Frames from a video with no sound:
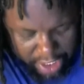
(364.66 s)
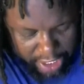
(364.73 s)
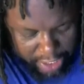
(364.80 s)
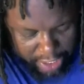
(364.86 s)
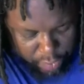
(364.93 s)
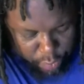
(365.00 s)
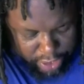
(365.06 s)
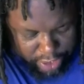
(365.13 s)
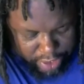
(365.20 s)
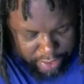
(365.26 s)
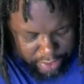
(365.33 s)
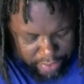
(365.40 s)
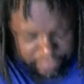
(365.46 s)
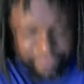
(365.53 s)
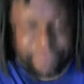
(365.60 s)
And
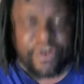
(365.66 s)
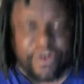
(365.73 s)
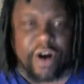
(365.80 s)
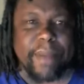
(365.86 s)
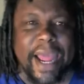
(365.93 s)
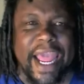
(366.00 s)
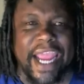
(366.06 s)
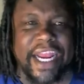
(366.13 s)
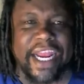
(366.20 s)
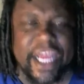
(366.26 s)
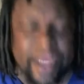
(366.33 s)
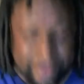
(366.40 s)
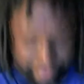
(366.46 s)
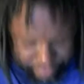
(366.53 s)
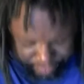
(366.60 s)
we forbade
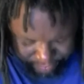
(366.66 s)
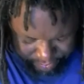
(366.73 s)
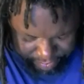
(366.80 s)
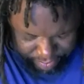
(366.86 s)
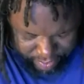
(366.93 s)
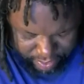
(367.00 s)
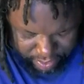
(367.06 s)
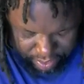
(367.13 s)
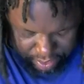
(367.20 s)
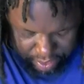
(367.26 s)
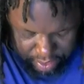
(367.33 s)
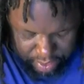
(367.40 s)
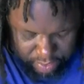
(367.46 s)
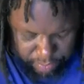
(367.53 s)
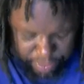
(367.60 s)
him
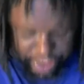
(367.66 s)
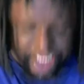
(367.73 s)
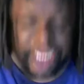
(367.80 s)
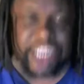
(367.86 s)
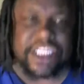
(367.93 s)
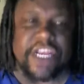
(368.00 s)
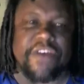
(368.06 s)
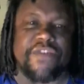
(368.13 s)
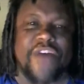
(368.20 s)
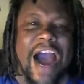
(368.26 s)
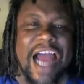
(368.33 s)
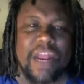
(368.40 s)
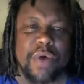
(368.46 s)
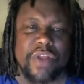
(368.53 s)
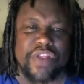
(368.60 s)
because he
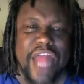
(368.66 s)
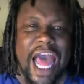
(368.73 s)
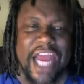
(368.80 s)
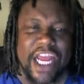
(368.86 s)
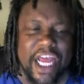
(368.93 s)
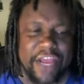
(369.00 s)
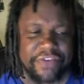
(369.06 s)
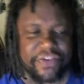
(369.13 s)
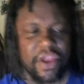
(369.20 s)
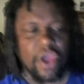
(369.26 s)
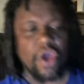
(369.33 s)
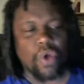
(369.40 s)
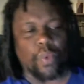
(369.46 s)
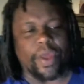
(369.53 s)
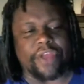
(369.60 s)
followeth not us.
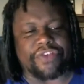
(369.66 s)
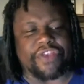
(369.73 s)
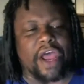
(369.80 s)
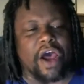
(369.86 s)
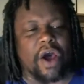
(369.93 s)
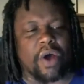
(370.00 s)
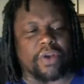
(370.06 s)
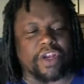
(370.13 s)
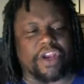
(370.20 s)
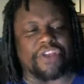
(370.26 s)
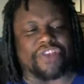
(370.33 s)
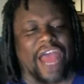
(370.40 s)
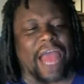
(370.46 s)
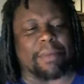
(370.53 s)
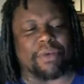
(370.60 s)
We told the
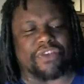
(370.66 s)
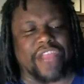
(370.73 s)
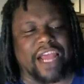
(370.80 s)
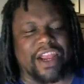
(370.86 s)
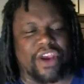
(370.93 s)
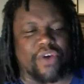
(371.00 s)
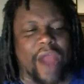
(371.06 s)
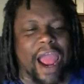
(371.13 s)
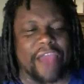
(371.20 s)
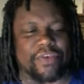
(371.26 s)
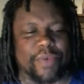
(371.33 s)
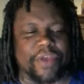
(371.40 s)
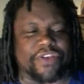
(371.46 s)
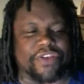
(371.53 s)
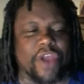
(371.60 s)
disciples telling Christ,
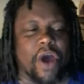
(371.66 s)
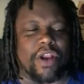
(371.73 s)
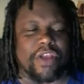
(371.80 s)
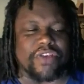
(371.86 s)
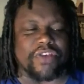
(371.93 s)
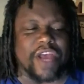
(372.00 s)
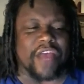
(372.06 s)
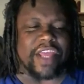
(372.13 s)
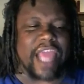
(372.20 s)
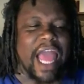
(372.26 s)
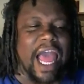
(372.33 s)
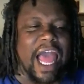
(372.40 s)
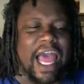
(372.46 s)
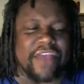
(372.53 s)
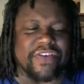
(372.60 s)
we told these other
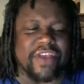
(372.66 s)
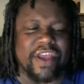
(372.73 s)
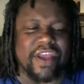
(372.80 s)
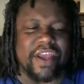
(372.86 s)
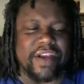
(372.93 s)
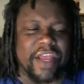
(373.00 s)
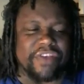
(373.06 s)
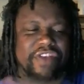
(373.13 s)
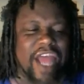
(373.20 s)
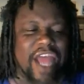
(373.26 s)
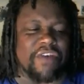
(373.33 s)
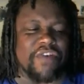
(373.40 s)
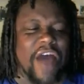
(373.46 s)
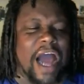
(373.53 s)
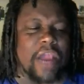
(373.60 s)
guys that's
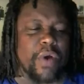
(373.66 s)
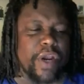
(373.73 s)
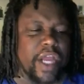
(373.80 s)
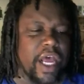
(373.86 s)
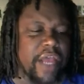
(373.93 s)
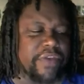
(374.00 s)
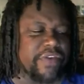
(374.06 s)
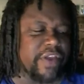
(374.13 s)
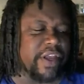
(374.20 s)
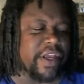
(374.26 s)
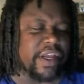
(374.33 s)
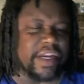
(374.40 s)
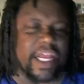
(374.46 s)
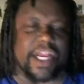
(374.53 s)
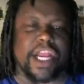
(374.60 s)
not following us
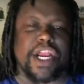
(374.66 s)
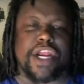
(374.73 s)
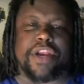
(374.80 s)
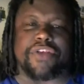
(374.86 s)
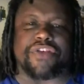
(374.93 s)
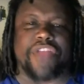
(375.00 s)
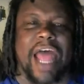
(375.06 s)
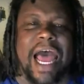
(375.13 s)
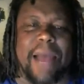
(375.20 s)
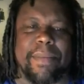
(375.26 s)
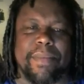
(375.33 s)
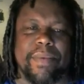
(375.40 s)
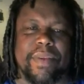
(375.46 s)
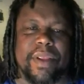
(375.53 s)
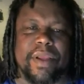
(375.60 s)
that they need to stop
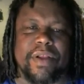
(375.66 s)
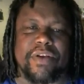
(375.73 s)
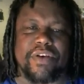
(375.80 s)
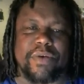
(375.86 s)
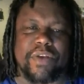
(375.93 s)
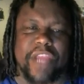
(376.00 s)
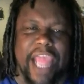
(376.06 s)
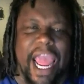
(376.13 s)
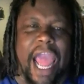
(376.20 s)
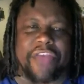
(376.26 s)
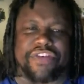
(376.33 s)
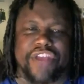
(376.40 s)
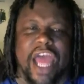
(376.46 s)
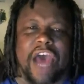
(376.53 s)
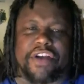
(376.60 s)

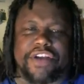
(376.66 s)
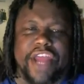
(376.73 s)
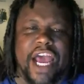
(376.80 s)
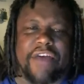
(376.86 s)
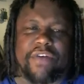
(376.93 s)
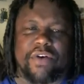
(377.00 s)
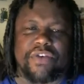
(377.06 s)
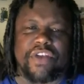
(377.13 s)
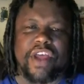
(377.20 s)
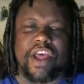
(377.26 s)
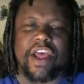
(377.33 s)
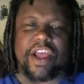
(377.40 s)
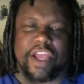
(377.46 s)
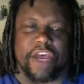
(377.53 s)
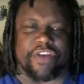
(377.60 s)
casting out devils
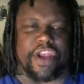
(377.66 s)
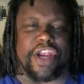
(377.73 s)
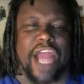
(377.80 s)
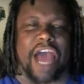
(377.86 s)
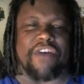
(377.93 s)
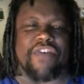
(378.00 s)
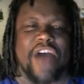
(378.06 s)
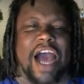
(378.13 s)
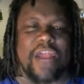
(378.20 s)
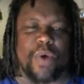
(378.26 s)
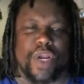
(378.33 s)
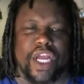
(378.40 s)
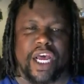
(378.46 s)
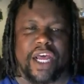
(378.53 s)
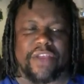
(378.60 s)
because they're not
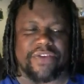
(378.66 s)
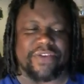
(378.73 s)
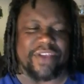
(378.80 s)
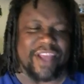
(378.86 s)
following us.